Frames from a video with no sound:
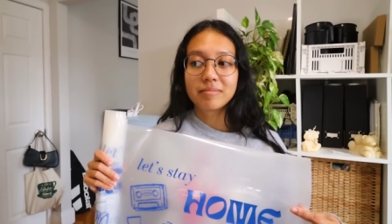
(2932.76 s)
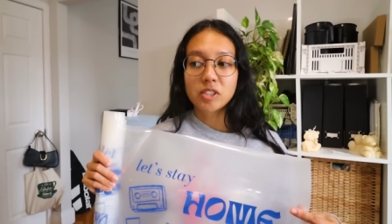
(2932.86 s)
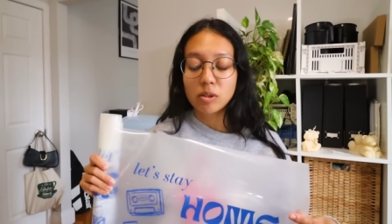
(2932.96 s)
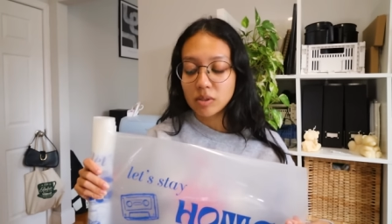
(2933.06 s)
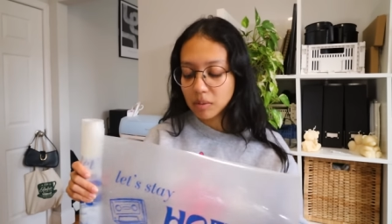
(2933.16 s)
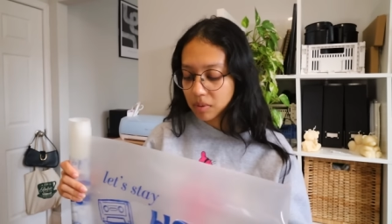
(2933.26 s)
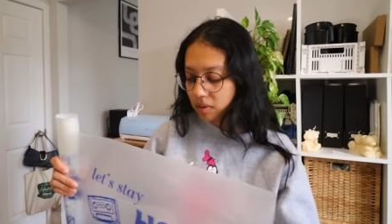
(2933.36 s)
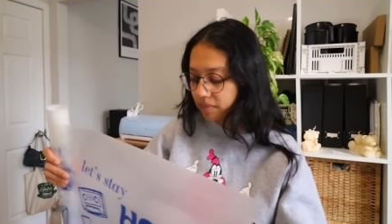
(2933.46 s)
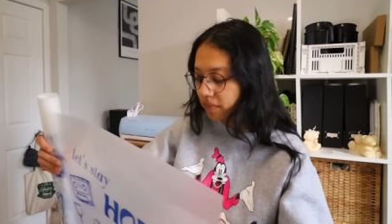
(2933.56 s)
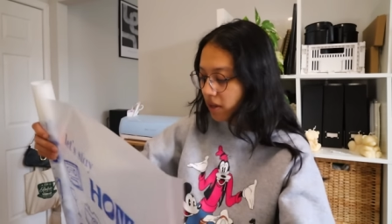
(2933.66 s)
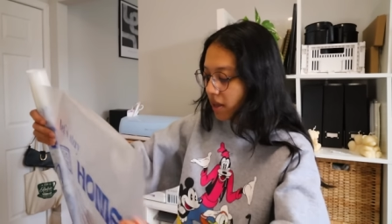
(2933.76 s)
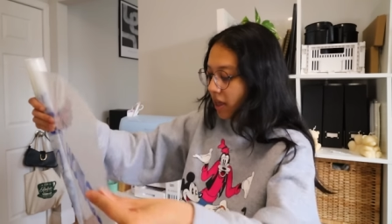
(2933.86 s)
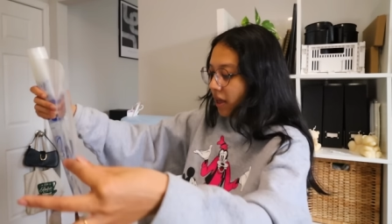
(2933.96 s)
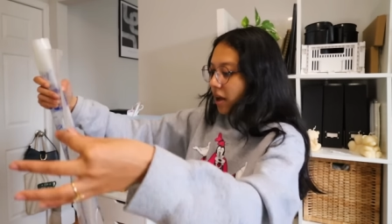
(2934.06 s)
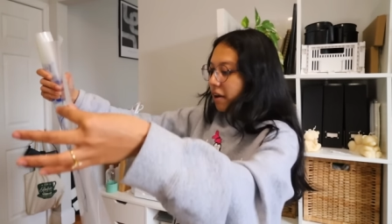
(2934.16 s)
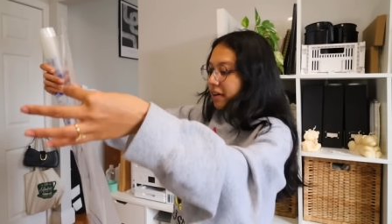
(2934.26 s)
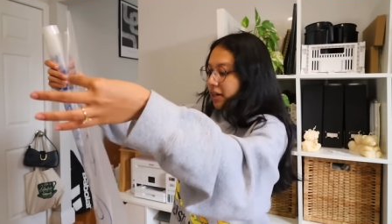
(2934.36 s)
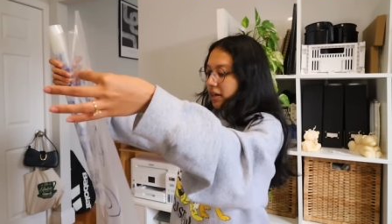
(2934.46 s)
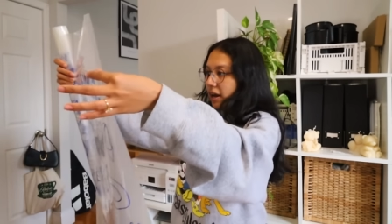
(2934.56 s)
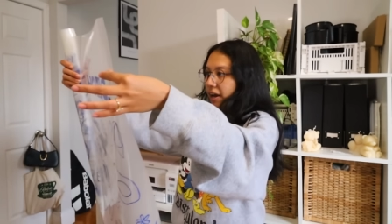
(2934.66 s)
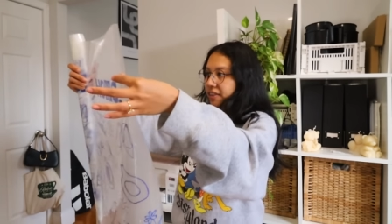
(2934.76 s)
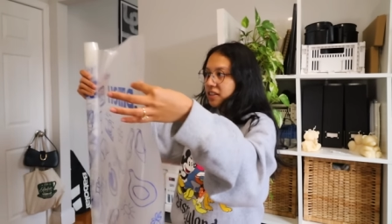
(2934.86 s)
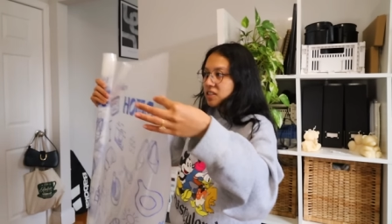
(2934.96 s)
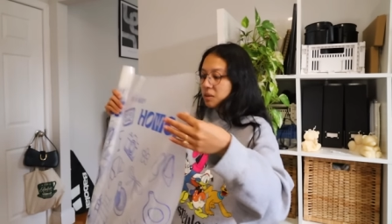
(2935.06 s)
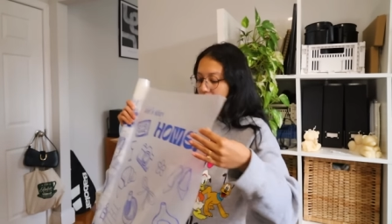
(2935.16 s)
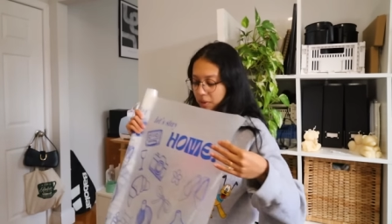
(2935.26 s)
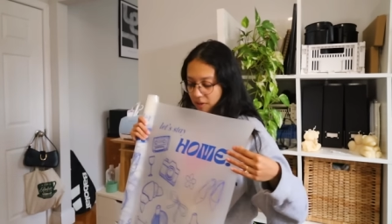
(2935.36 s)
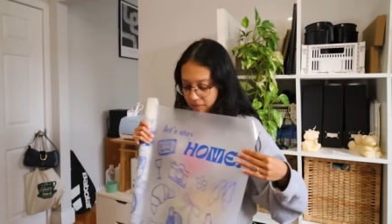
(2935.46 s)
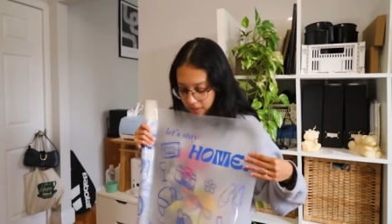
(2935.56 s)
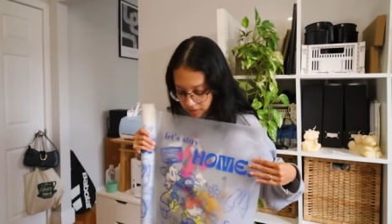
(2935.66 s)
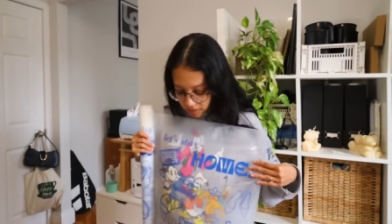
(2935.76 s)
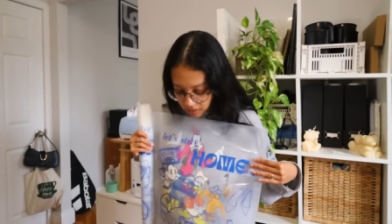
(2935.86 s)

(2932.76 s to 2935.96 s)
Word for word: So simple. All right, I think this is gonna be perfect